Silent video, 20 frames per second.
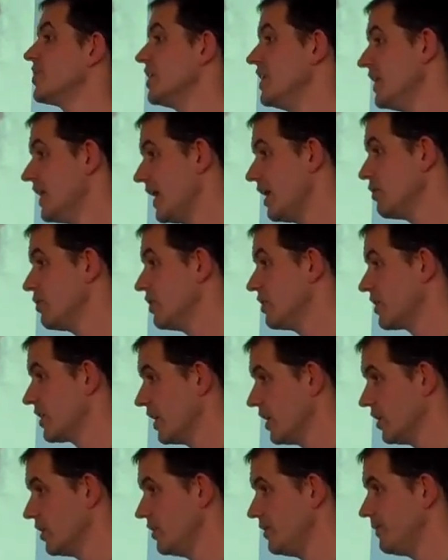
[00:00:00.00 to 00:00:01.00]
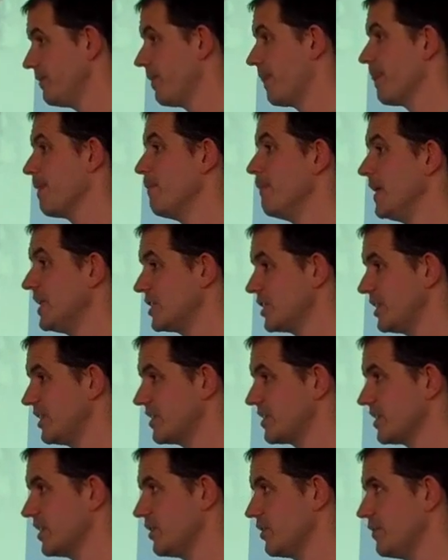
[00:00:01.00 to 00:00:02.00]
see how you go,
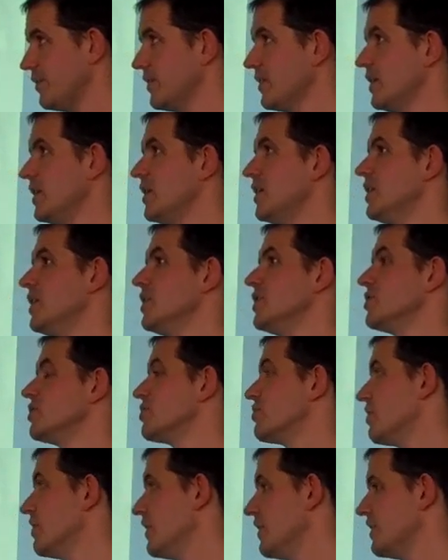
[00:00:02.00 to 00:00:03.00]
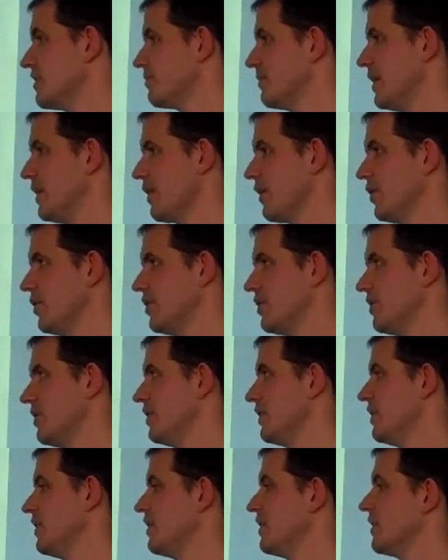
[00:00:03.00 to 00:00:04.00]
measure yourself, try this
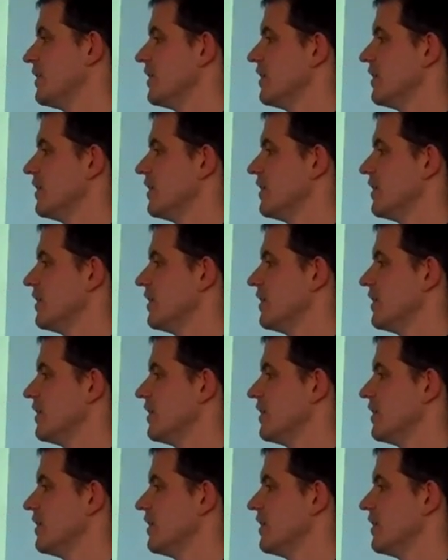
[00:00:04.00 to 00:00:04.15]
method.